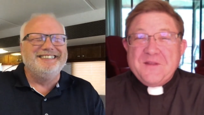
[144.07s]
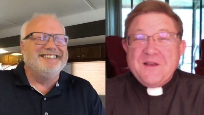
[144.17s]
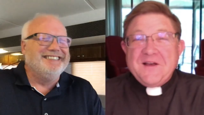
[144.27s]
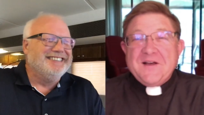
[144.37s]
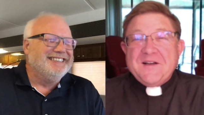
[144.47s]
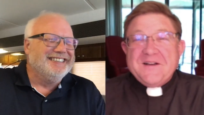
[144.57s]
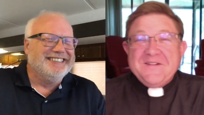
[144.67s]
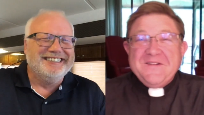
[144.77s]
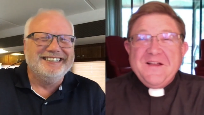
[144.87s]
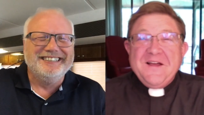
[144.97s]
Speaker 1: Uh,
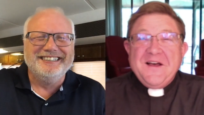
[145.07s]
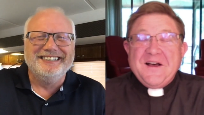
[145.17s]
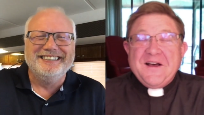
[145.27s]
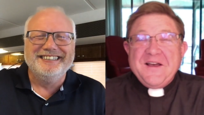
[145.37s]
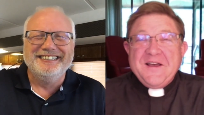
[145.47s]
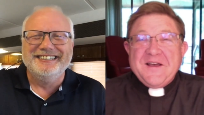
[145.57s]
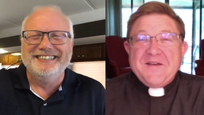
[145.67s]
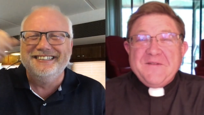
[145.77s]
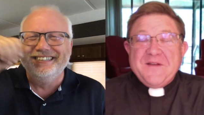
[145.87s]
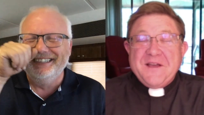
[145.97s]
I
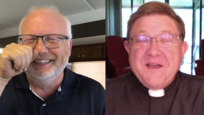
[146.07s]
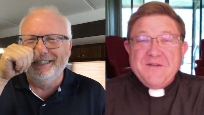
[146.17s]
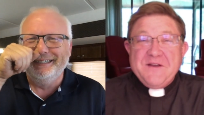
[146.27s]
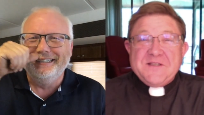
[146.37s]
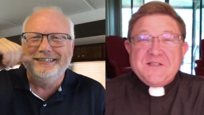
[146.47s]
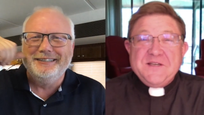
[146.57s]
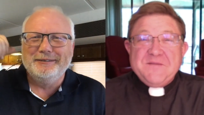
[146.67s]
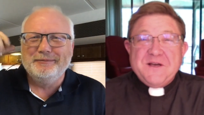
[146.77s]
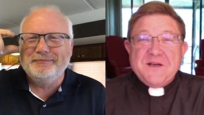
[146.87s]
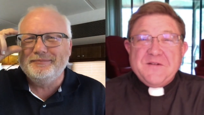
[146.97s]
have, uh, Kevin has seen
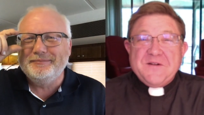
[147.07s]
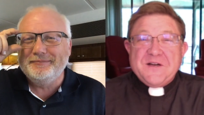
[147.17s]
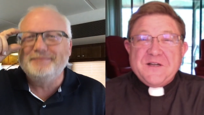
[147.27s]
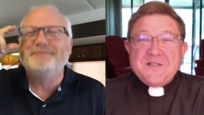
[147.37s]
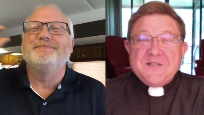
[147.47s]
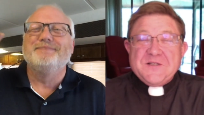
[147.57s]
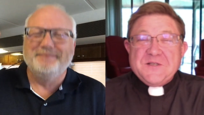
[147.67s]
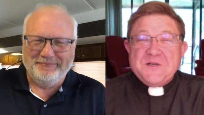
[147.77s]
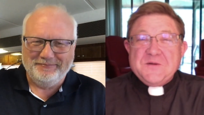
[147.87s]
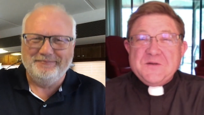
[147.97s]
my garage. There's
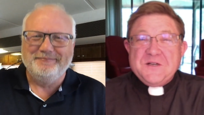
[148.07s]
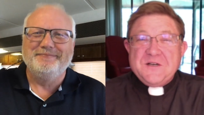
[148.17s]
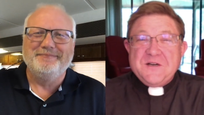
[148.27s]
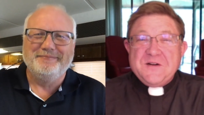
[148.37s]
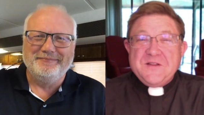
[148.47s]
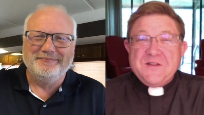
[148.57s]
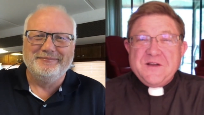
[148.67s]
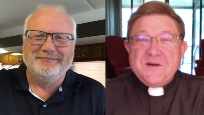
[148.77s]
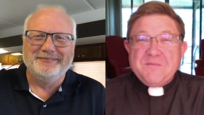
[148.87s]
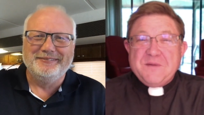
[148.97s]
an old car in
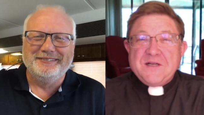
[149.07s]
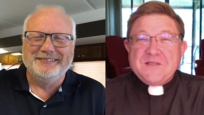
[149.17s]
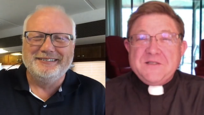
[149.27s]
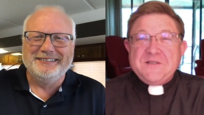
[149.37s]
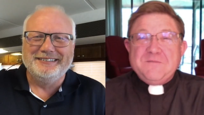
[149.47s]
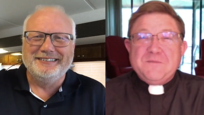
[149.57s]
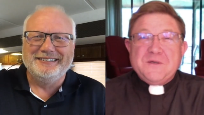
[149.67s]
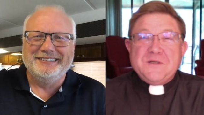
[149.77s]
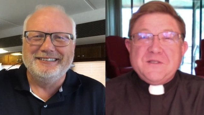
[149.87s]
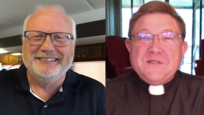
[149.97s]
there, boxes of
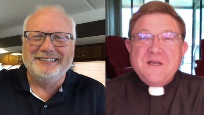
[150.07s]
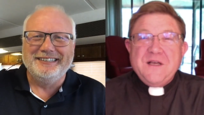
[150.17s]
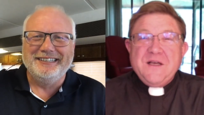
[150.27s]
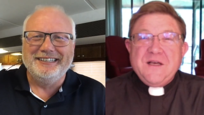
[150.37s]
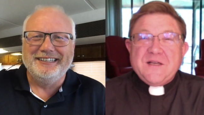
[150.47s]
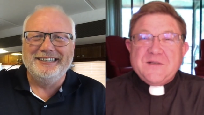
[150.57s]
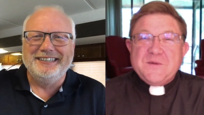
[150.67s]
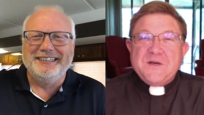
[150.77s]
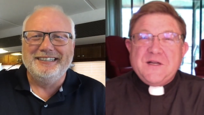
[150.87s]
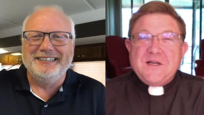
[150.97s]
books, as
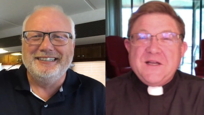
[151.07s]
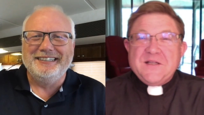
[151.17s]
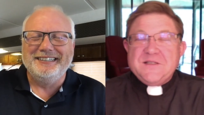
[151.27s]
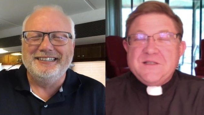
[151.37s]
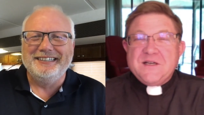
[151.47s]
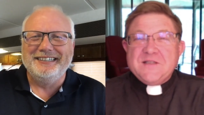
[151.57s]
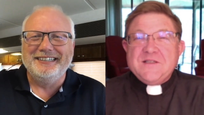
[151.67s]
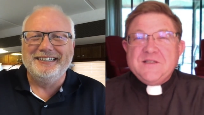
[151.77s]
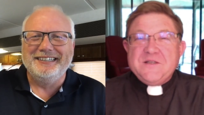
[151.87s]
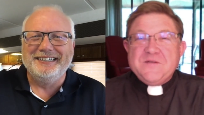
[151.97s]
well as
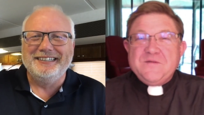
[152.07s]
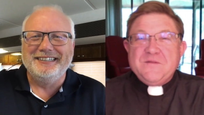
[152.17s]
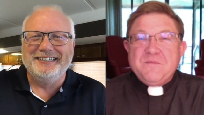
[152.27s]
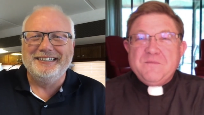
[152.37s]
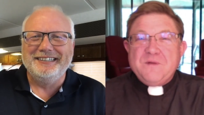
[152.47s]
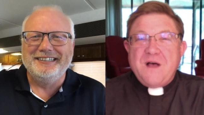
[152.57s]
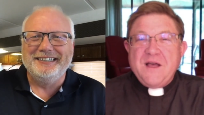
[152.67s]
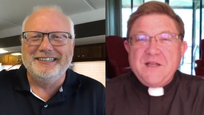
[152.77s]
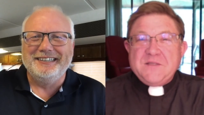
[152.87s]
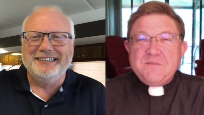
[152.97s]
dozens of
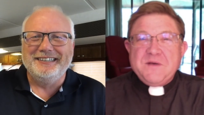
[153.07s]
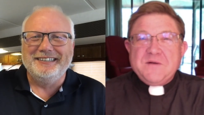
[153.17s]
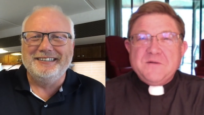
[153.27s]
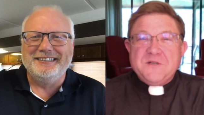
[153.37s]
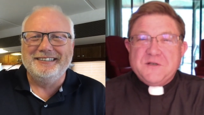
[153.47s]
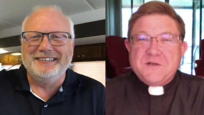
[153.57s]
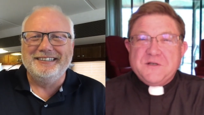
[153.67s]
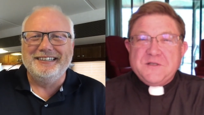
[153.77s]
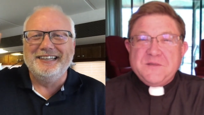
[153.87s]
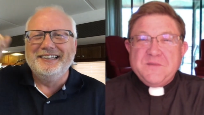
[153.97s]
Heinz pickle jars